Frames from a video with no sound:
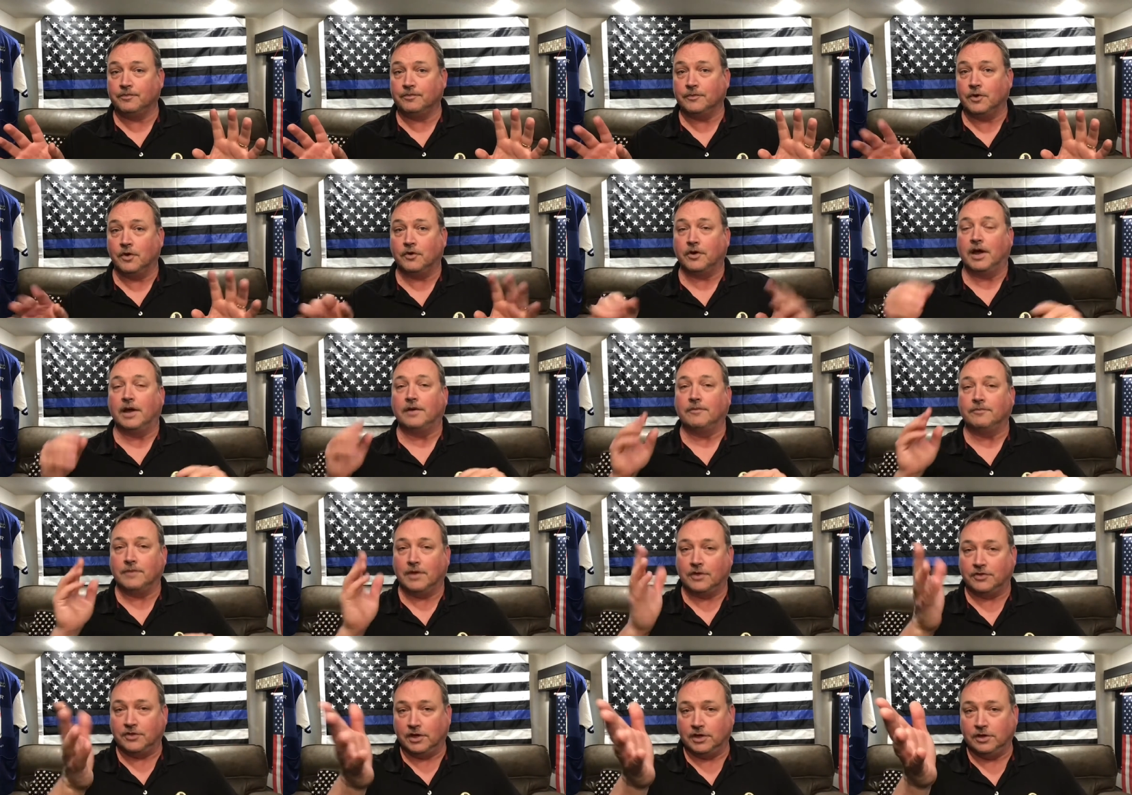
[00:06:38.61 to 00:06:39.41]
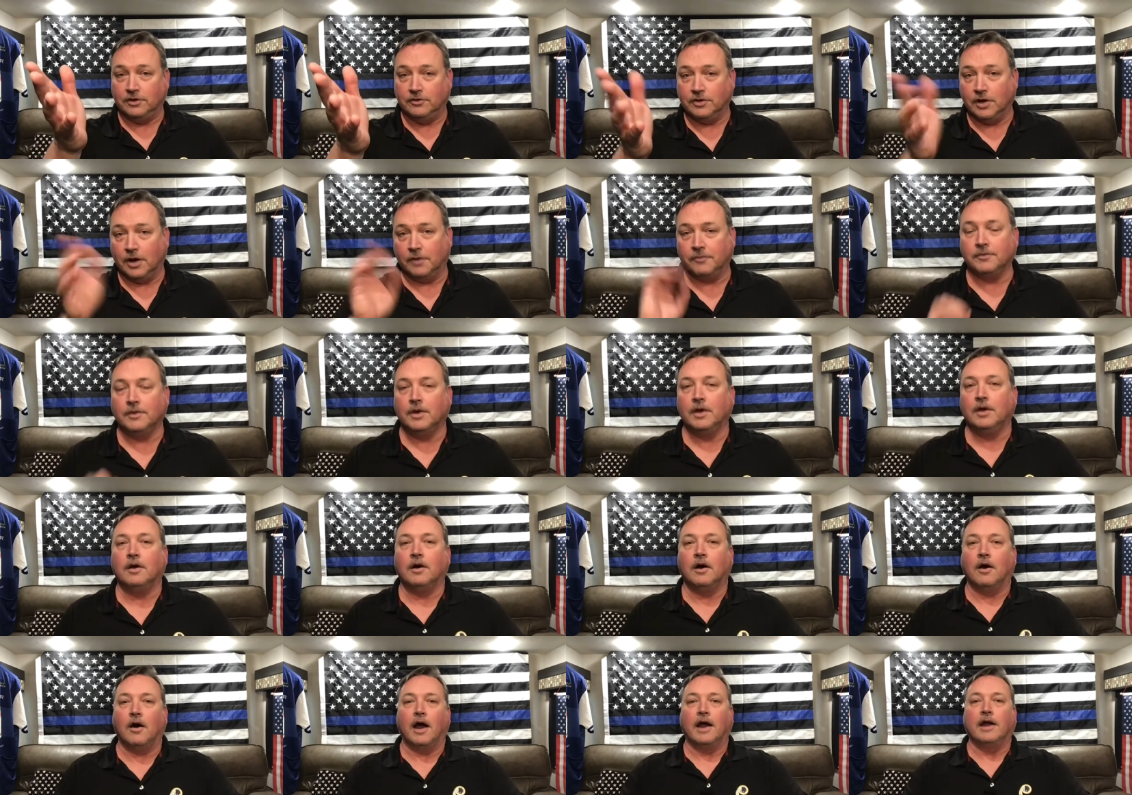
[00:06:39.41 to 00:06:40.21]
Okay, I think you know.
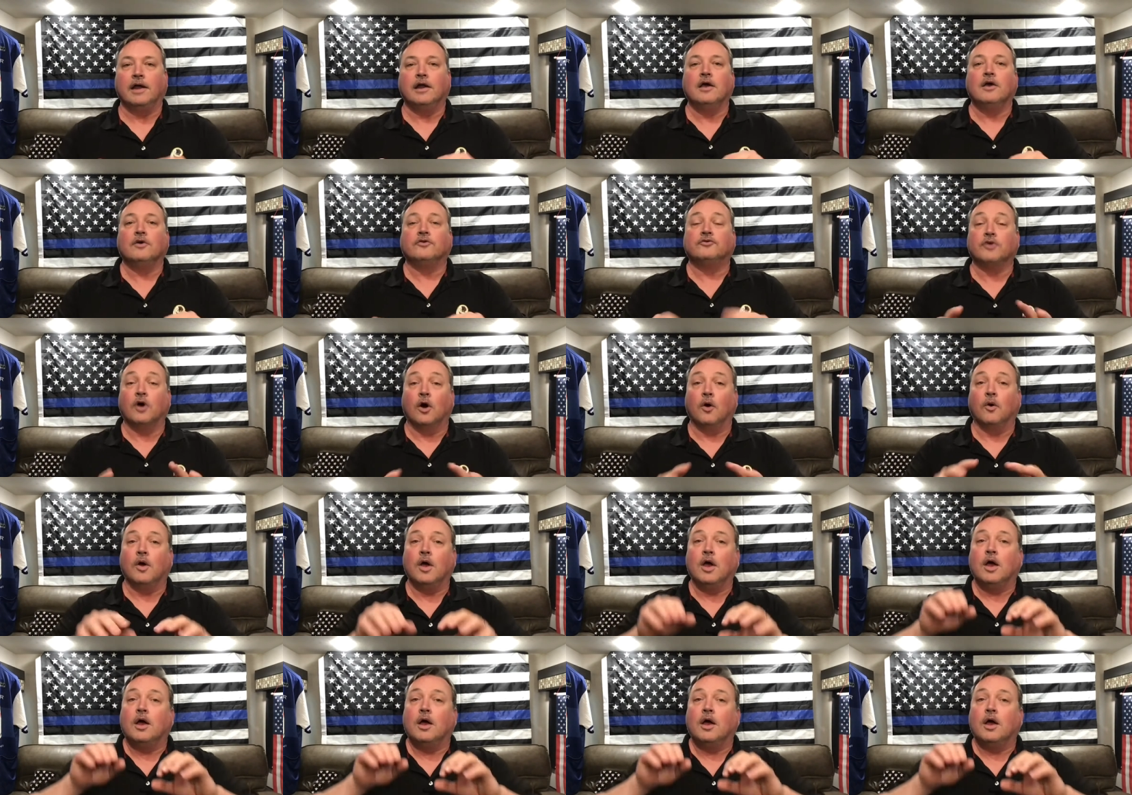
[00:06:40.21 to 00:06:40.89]
All right, so